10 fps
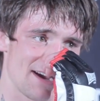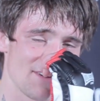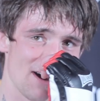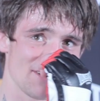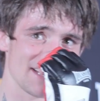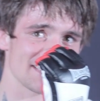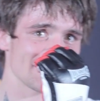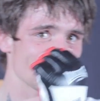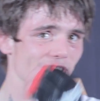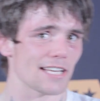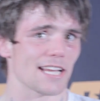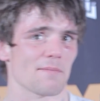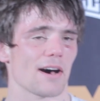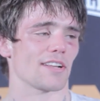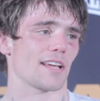I wanted to just sneak
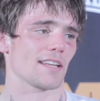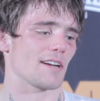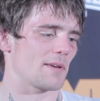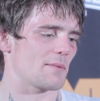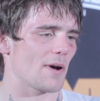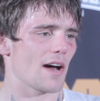them out there, you know what I mean?